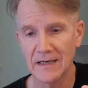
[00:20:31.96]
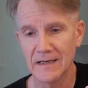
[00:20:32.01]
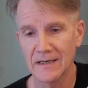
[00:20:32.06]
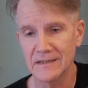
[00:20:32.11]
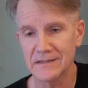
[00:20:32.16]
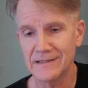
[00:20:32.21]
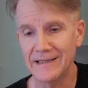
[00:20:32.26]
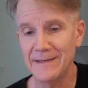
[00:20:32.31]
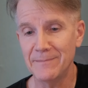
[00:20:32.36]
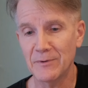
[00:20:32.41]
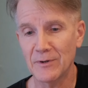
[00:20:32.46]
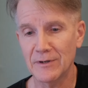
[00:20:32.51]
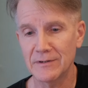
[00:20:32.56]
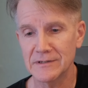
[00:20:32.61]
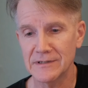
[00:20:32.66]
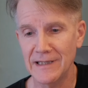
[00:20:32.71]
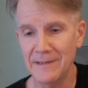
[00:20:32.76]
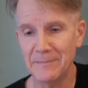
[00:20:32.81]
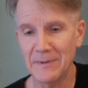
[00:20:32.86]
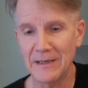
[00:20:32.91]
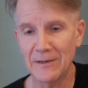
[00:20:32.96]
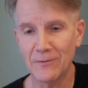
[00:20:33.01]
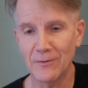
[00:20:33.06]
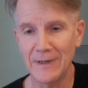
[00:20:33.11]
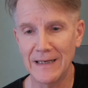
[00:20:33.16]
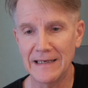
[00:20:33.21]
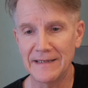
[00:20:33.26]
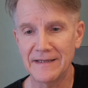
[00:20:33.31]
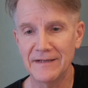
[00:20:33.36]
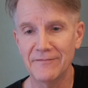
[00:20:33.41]
sleeping
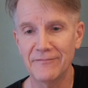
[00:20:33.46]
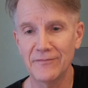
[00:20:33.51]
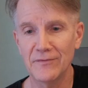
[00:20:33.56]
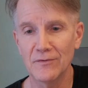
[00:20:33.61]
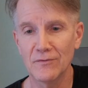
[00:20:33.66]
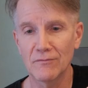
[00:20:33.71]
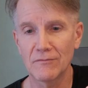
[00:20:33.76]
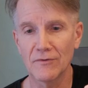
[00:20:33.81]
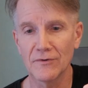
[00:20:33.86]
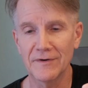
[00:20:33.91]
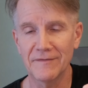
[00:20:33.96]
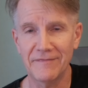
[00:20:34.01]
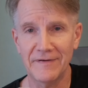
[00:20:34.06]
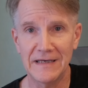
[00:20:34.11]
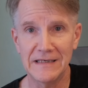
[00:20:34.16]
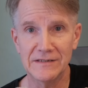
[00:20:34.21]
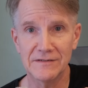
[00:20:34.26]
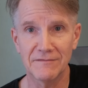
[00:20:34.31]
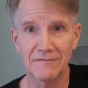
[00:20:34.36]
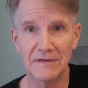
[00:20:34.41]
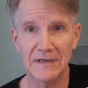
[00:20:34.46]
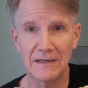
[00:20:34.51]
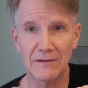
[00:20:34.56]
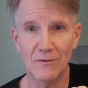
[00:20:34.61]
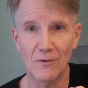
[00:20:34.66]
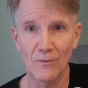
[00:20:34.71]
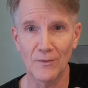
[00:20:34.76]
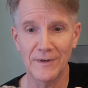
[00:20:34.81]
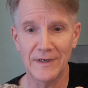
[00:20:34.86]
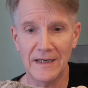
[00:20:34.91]
quilt if you're going to face a very
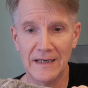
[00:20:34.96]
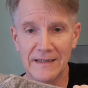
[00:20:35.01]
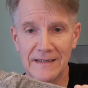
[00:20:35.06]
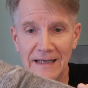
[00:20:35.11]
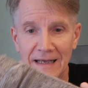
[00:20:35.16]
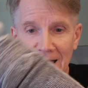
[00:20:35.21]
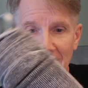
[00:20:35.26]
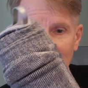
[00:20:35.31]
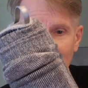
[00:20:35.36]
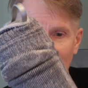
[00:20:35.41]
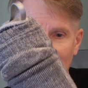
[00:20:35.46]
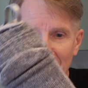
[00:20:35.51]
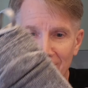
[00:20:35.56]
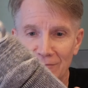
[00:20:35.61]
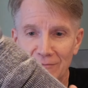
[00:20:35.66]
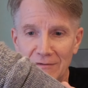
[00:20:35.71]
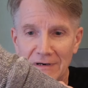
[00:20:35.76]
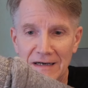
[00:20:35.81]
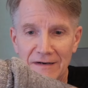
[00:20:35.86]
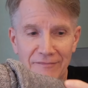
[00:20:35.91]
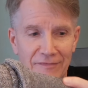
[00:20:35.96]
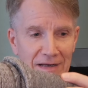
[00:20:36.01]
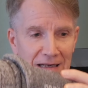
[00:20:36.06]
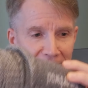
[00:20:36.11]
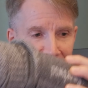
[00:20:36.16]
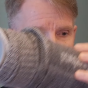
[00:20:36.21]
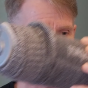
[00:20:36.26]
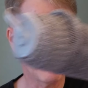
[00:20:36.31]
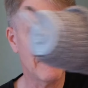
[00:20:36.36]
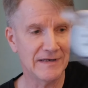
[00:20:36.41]
cold night. I haven't really
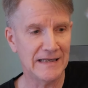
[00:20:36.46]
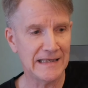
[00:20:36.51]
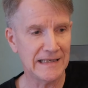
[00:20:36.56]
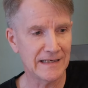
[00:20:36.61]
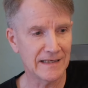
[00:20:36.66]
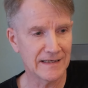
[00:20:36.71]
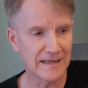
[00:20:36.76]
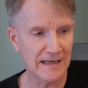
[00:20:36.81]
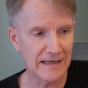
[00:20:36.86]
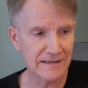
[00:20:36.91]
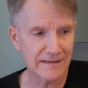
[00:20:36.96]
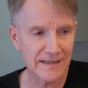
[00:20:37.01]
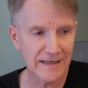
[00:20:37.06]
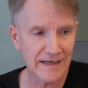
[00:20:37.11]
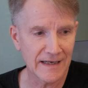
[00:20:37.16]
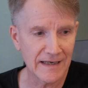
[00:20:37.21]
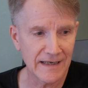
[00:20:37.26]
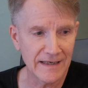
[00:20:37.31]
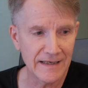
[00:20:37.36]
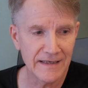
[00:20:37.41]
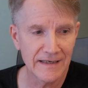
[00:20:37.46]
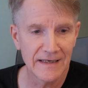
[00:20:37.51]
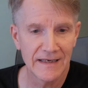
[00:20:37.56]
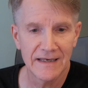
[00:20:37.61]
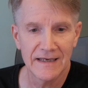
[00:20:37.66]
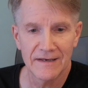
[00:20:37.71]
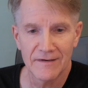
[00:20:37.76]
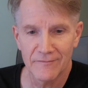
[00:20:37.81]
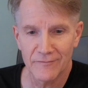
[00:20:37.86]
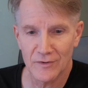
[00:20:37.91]
felt I've needed that, and
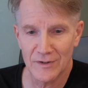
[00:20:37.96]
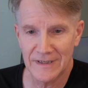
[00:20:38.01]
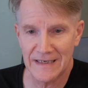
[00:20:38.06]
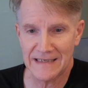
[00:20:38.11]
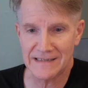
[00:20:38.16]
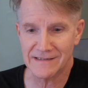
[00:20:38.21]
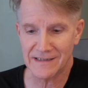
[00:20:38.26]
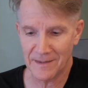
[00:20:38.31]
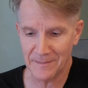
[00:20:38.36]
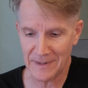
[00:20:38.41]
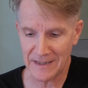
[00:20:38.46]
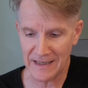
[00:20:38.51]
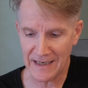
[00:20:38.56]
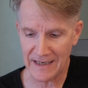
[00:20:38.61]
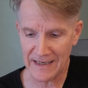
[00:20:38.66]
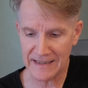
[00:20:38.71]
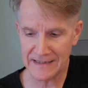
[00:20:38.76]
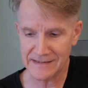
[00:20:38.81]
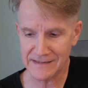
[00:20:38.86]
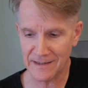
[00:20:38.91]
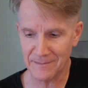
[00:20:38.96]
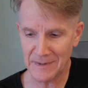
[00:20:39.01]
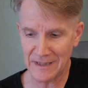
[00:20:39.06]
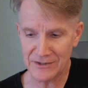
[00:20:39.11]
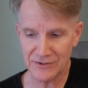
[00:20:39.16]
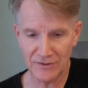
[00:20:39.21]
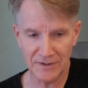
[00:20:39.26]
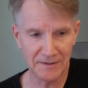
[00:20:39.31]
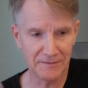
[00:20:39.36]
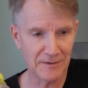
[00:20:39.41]
for the next coming hikes, I'm
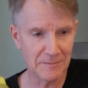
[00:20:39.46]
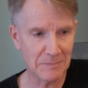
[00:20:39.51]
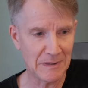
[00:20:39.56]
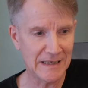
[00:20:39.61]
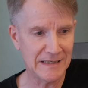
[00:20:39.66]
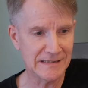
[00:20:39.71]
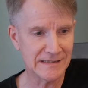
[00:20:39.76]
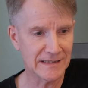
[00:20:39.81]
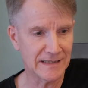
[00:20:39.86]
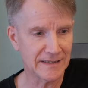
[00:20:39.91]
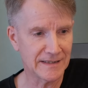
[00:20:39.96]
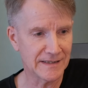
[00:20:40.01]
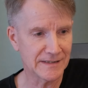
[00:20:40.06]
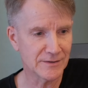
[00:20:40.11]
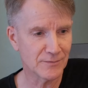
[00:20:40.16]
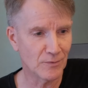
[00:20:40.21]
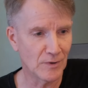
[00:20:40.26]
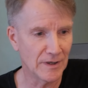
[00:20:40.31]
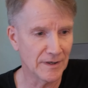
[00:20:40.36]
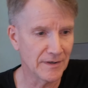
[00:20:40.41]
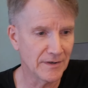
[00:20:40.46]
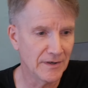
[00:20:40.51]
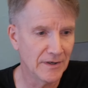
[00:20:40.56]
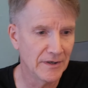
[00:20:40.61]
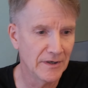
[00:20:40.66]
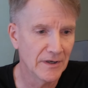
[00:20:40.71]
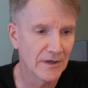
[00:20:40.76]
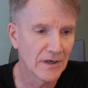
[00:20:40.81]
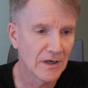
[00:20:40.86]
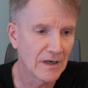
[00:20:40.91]
actually replacing this one
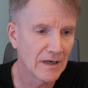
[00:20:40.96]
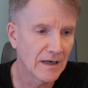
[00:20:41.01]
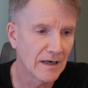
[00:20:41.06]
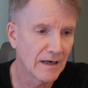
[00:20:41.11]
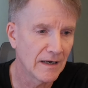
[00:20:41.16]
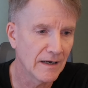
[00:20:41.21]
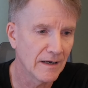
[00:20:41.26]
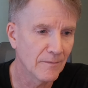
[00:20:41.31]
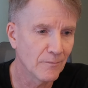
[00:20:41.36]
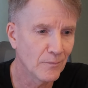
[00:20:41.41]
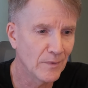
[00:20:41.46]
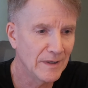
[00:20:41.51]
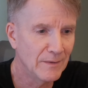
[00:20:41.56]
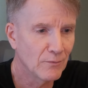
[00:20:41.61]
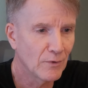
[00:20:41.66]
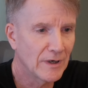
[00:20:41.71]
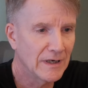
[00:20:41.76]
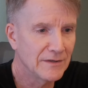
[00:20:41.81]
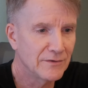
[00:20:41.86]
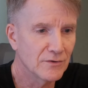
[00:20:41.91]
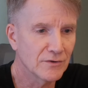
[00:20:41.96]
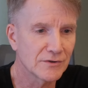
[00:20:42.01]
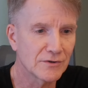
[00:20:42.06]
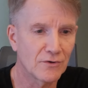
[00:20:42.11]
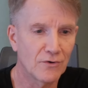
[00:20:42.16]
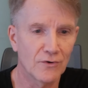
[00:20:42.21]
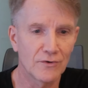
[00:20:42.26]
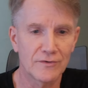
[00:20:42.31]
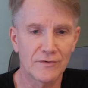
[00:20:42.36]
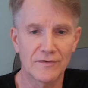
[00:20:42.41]
with what I just
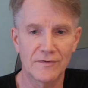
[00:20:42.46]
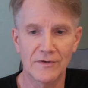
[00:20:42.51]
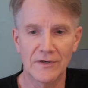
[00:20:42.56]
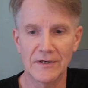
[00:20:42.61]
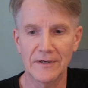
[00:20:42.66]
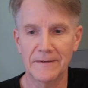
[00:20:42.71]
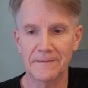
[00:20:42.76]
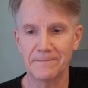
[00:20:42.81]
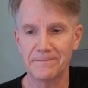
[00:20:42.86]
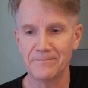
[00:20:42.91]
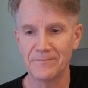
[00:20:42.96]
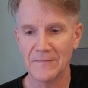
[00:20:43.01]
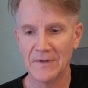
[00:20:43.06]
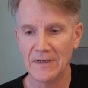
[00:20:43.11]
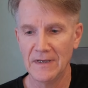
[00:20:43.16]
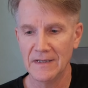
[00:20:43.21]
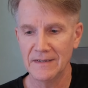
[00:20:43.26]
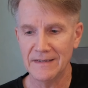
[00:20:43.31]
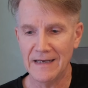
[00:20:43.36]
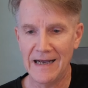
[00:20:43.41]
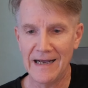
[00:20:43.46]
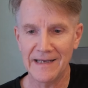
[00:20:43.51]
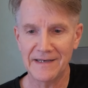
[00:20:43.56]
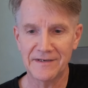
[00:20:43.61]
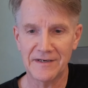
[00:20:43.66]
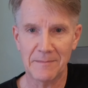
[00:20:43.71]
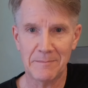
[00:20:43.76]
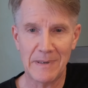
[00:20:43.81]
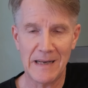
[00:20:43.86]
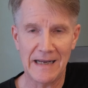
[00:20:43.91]
got, the
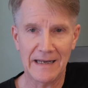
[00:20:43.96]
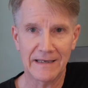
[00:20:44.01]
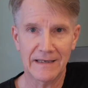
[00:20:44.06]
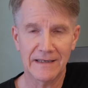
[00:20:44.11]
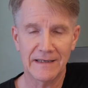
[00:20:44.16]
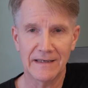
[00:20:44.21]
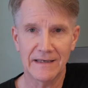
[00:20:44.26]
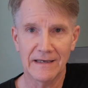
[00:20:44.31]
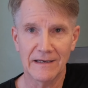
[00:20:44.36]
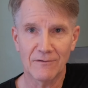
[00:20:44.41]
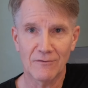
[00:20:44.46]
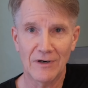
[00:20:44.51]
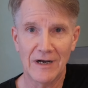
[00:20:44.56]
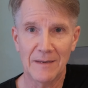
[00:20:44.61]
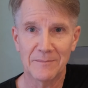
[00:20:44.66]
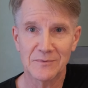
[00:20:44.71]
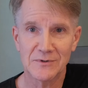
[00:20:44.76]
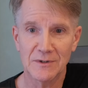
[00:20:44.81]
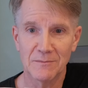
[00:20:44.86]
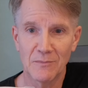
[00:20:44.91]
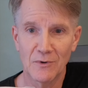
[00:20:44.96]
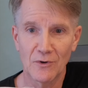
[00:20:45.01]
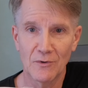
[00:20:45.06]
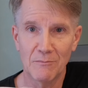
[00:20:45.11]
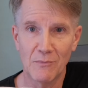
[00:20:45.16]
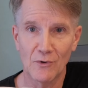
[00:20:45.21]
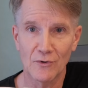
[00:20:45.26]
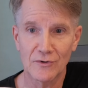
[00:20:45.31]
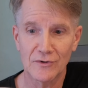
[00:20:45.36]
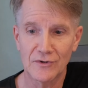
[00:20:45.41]
Hydra Pack collapsible
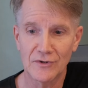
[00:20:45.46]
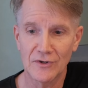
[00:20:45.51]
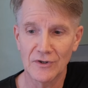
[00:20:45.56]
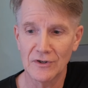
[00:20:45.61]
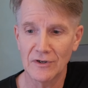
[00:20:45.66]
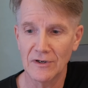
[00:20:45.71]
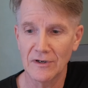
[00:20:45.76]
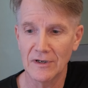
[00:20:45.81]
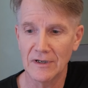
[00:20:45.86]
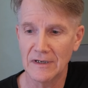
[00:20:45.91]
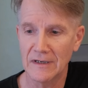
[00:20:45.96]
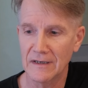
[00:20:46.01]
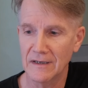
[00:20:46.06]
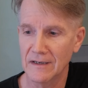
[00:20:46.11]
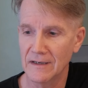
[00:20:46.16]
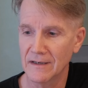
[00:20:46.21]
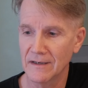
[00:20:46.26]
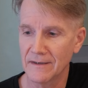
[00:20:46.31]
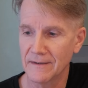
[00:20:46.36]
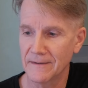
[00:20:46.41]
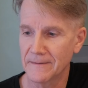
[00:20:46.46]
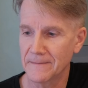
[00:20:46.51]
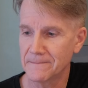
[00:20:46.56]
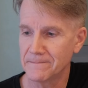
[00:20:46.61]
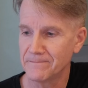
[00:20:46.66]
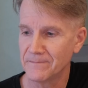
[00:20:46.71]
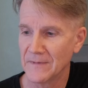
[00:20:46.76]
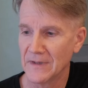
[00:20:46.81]
bottle